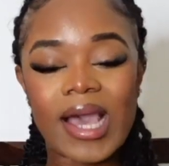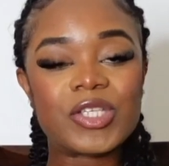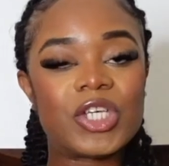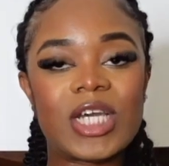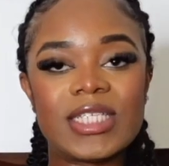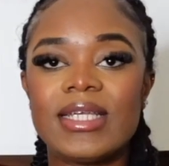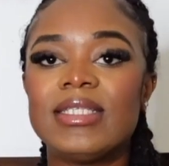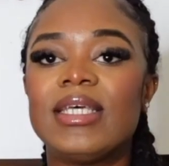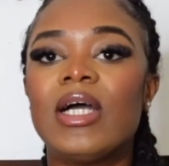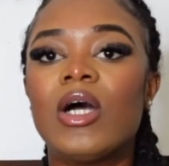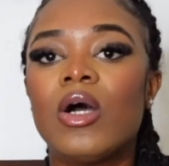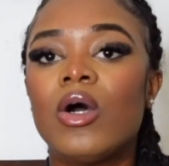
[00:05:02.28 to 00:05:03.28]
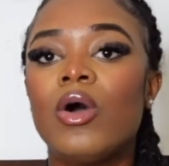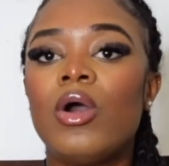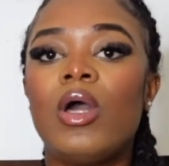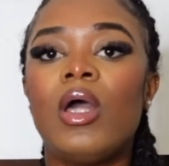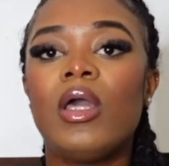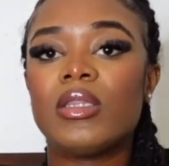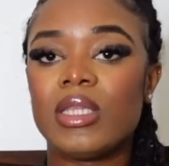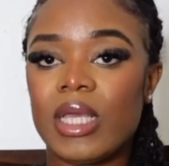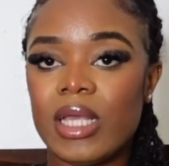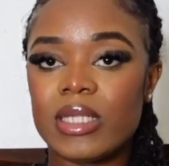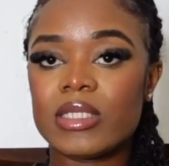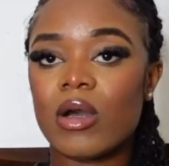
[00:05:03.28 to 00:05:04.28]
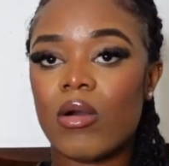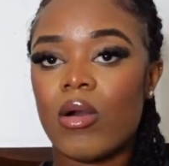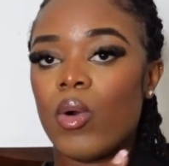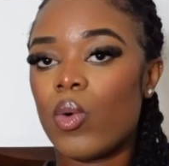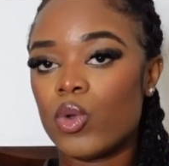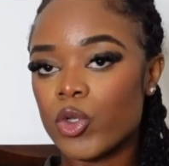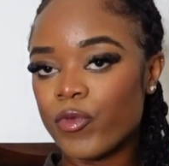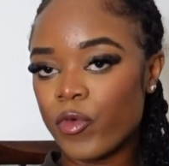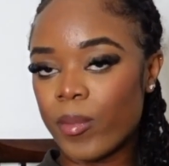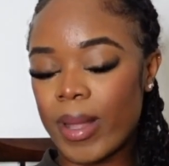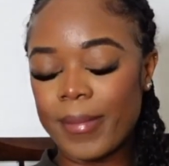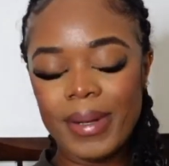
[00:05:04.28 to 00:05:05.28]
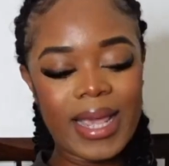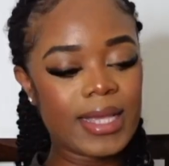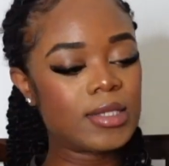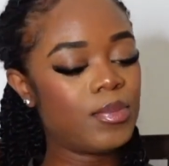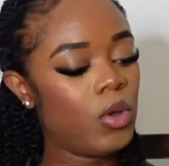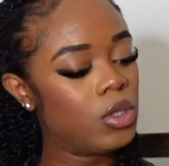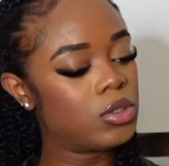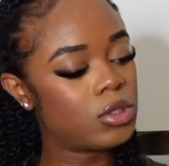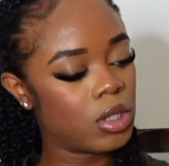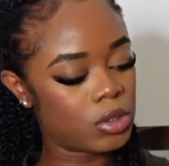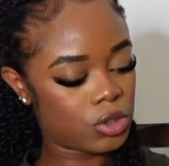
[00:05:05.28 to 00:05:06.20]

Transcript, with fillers: as you guys can tell, these are also for my placement.